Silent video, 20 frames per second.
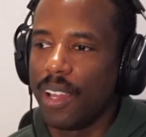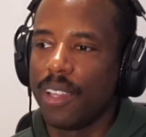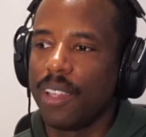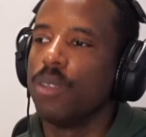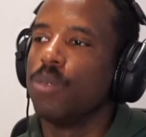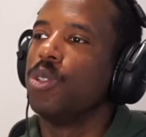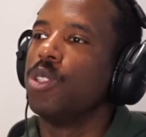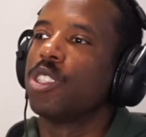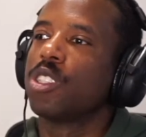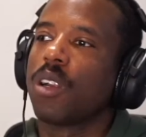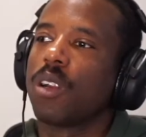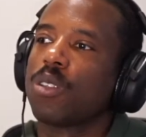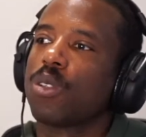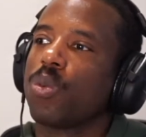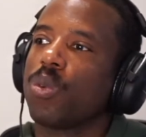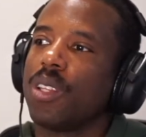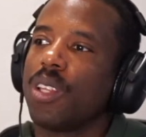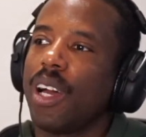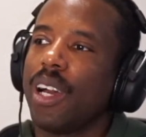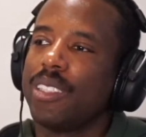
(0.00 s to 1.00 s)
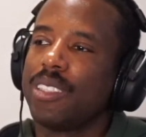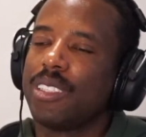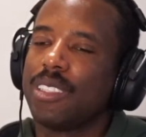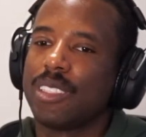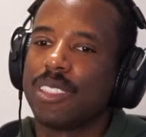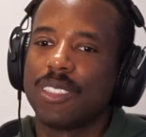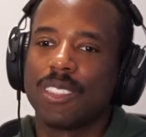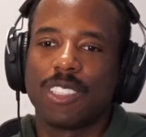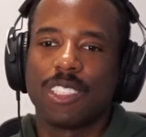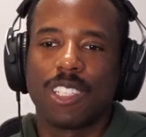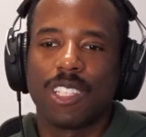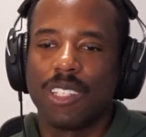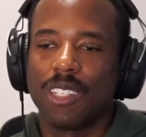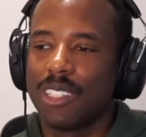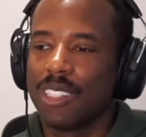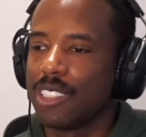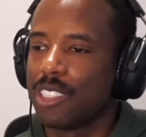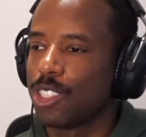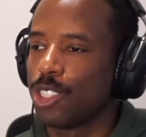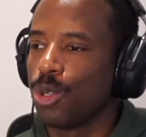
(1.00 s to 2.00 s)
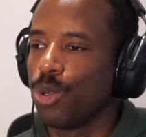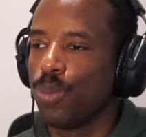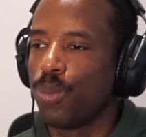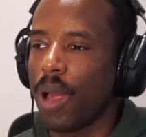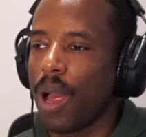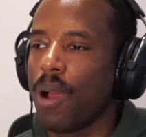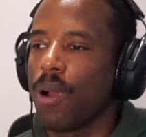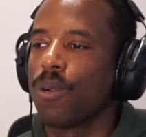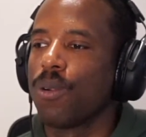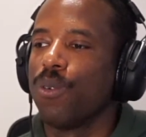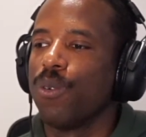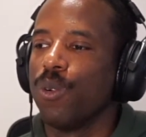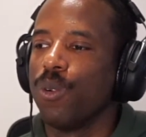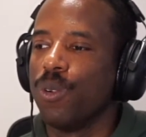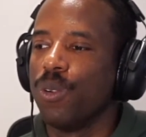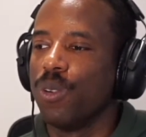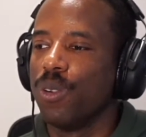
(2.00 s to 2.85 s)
and we start to realize this shit is too powerful.